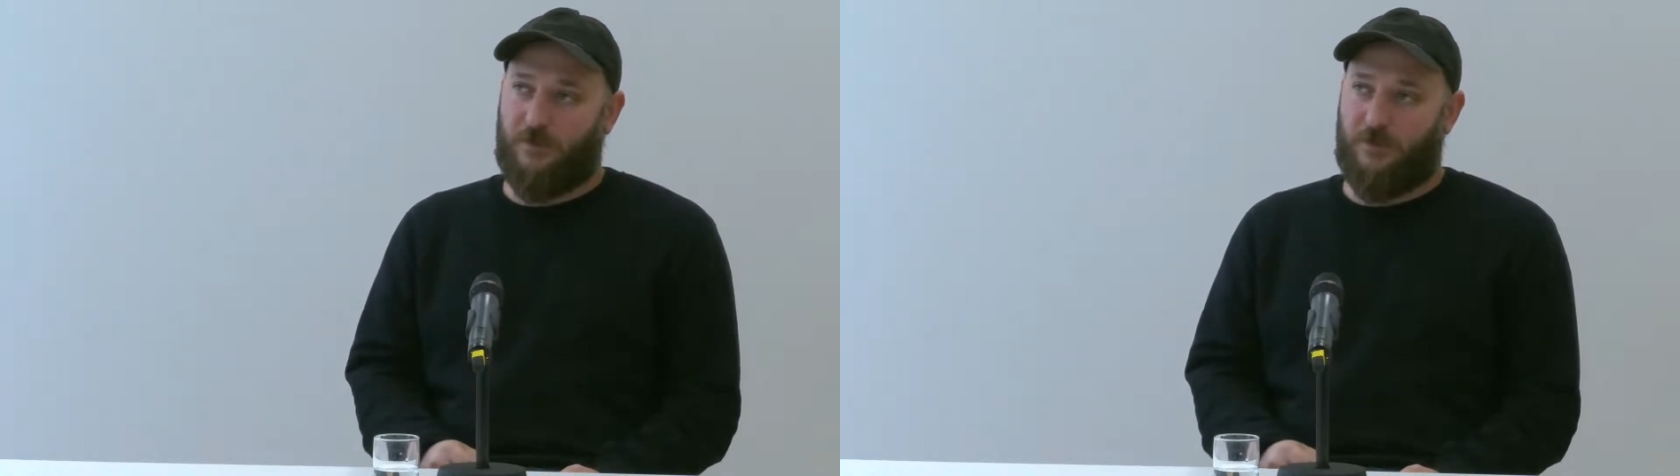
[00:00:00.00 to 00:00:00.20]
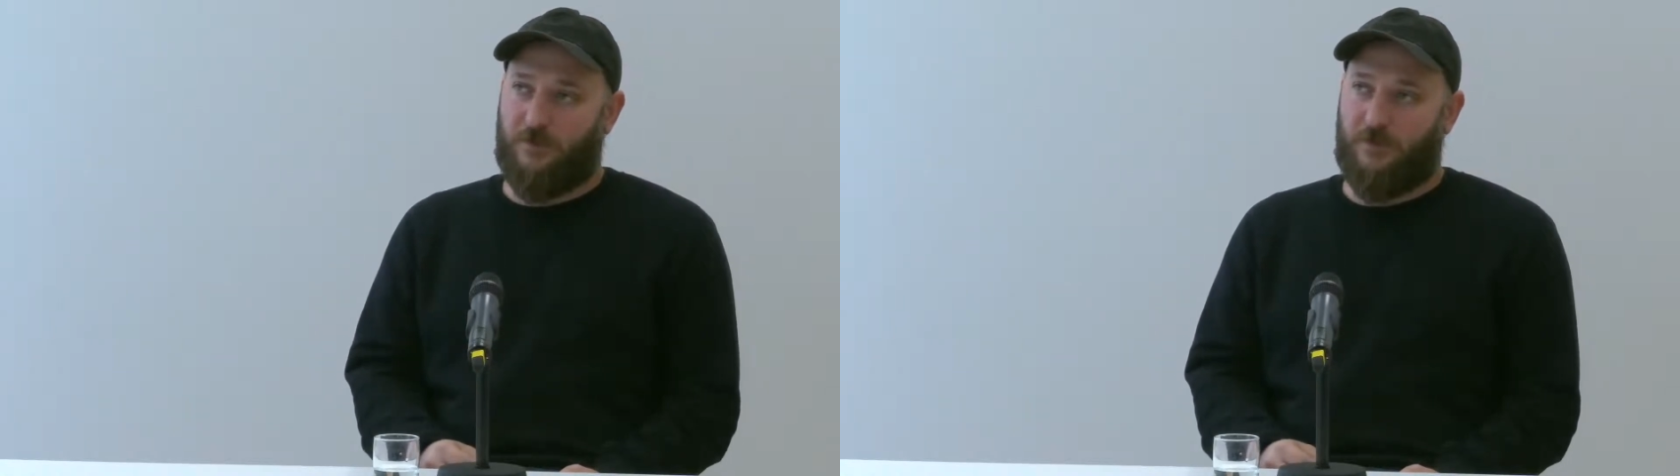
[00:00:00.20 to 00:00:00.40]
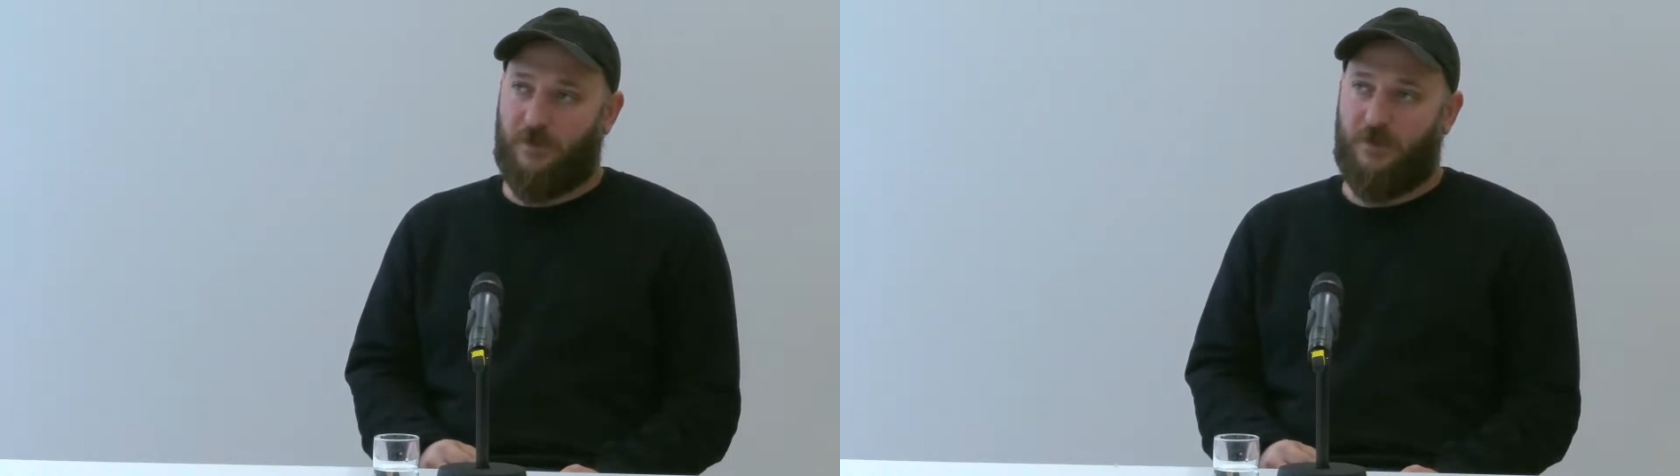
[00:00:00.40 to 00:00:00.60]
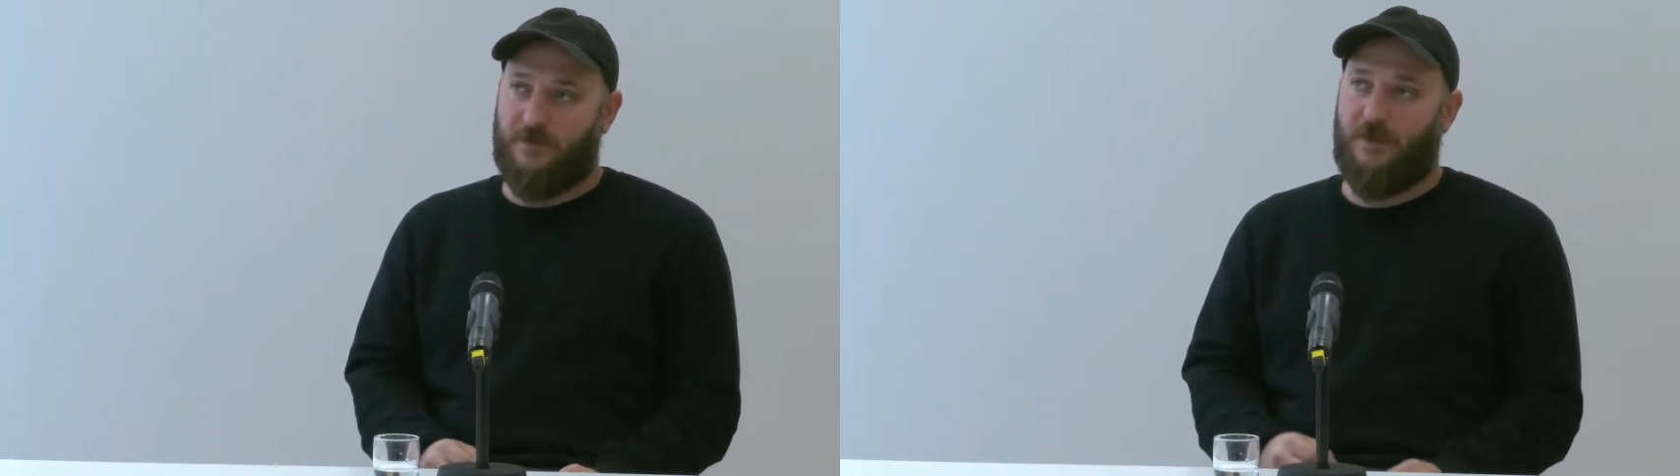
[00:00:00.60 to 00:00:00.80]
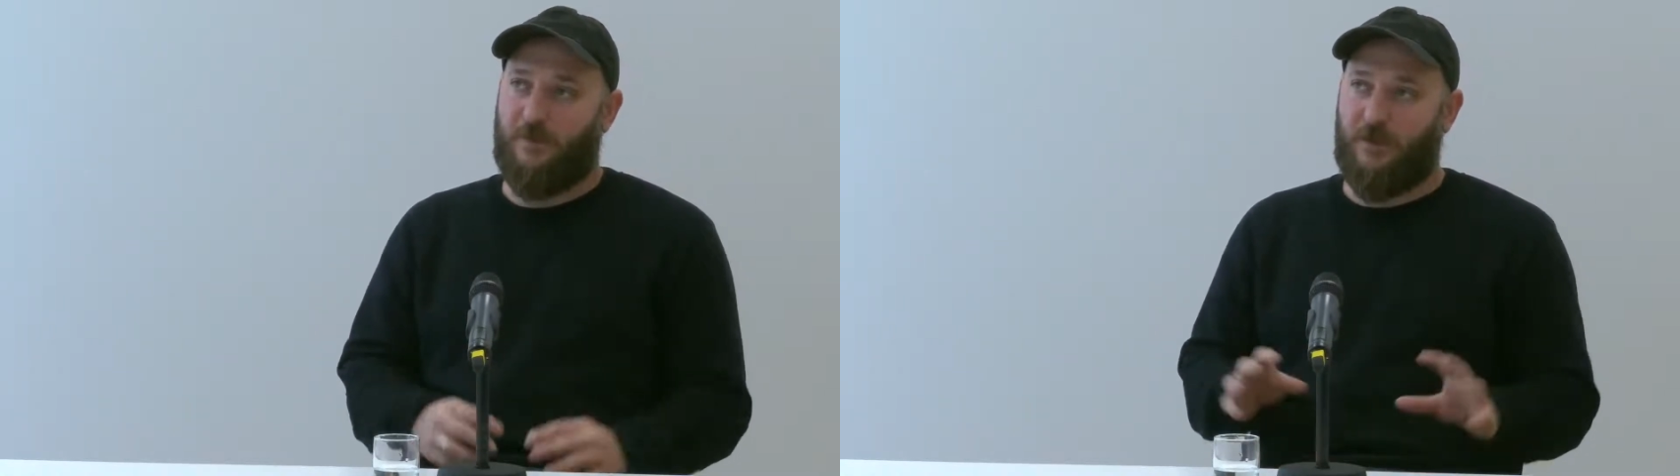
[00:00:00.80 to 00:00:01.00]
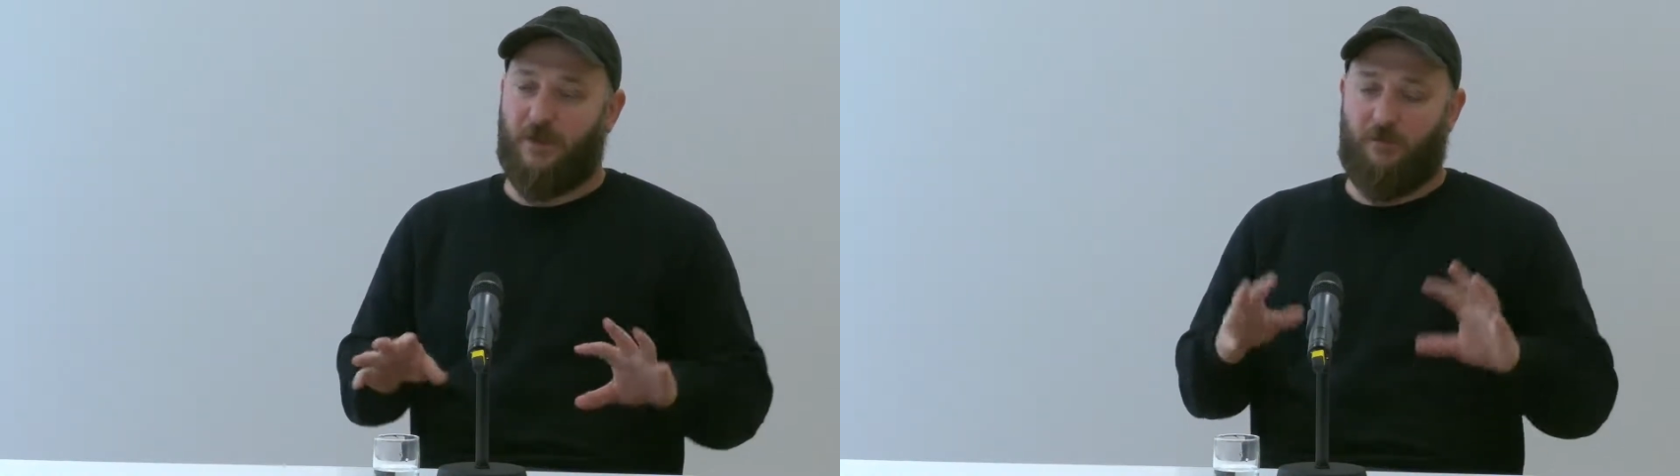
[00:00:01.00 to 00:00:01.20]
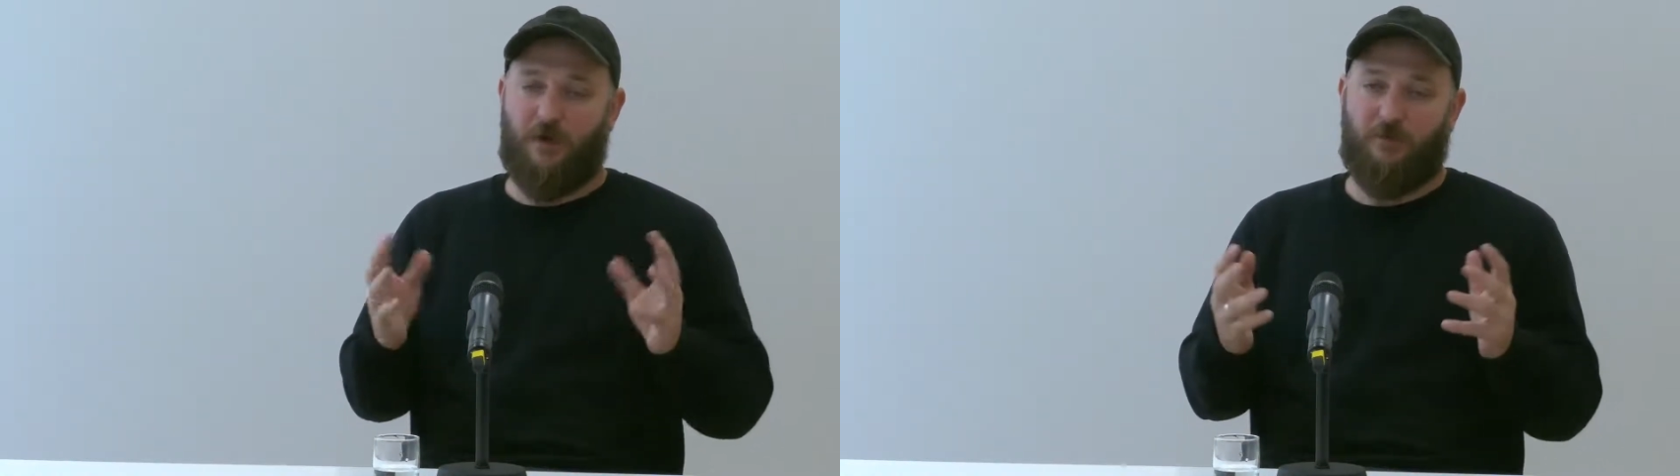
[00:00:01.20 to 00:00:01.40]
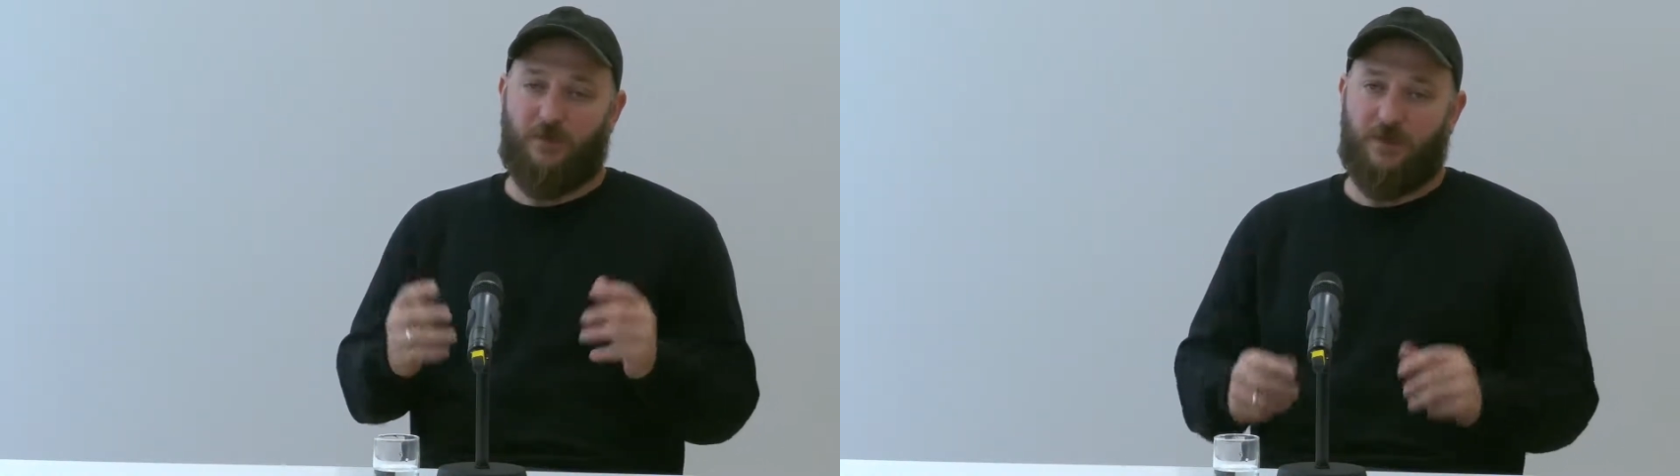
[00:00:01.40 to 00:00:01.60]
thing is happening
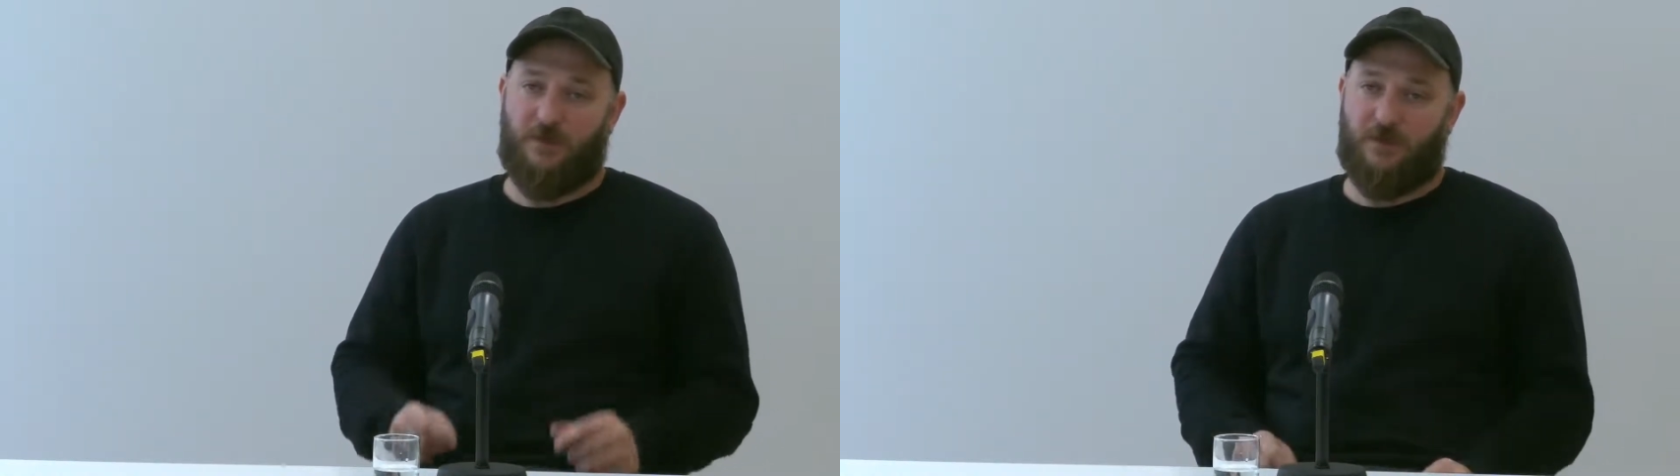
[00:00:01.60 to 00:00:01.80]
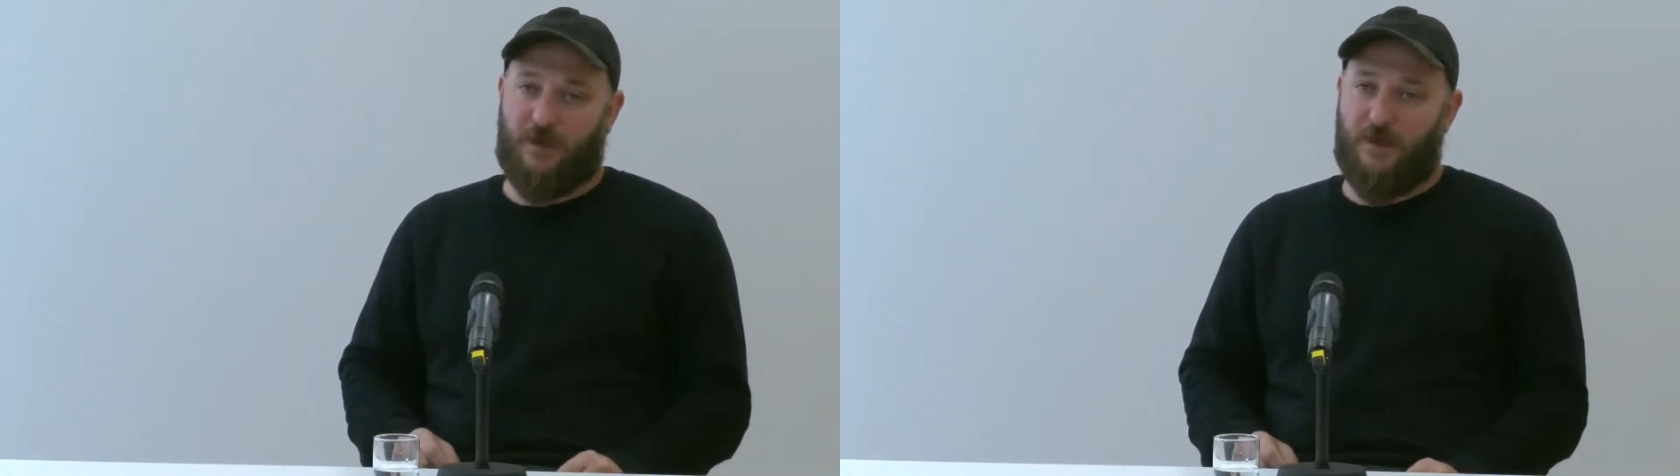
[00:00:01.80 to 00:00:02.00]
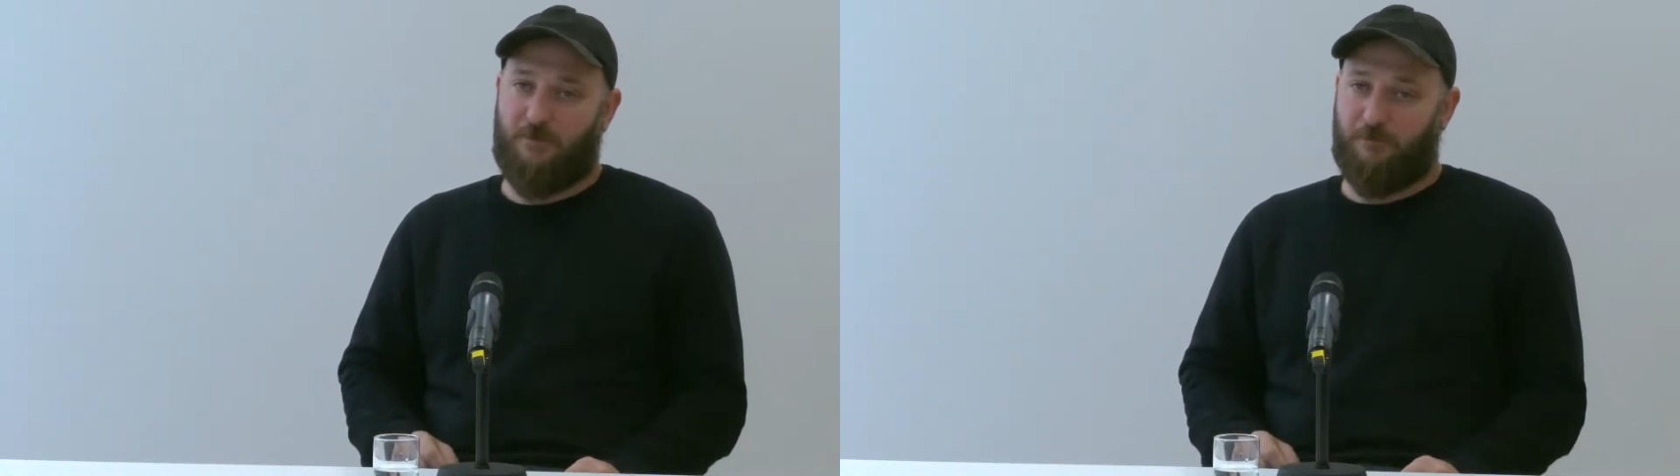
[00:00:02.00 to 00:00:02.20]
around that time.